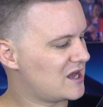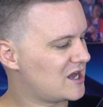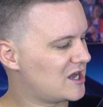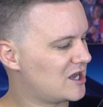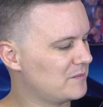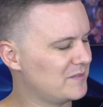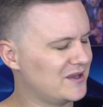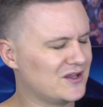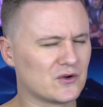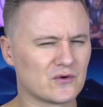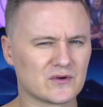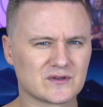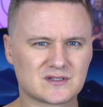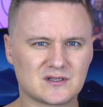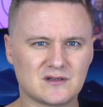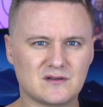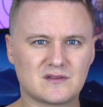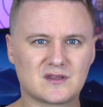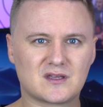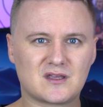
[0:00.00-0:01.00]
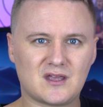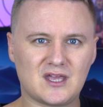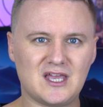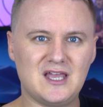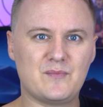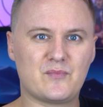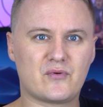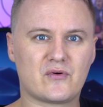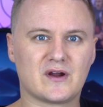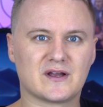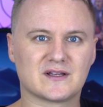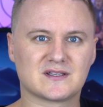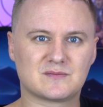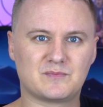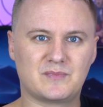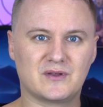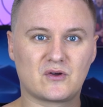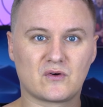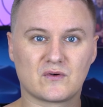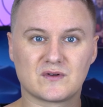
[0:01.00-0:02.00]
And also the key press,
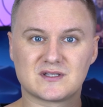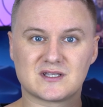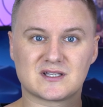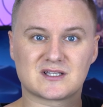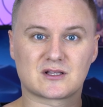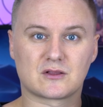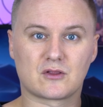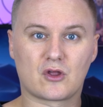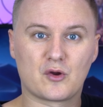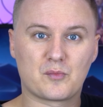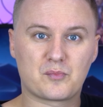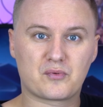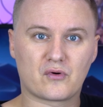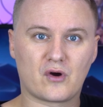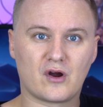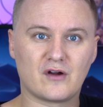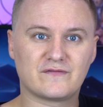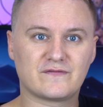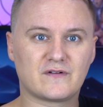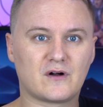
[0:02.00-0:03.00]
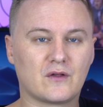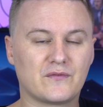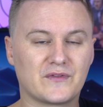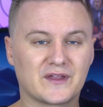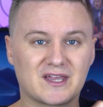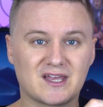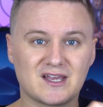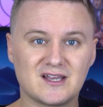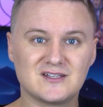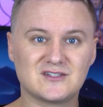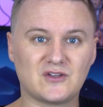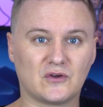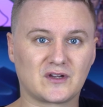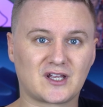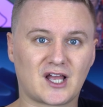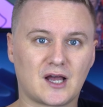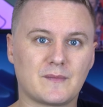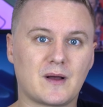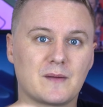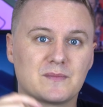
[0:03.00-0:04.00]
because it's low profile and the keys don't
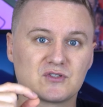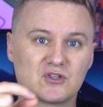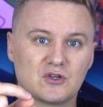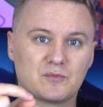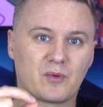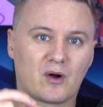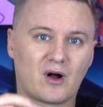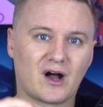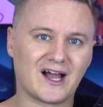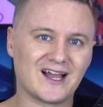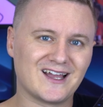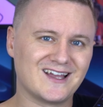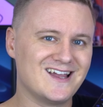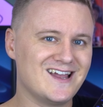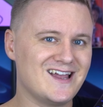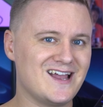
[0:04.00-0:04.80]
come up super high,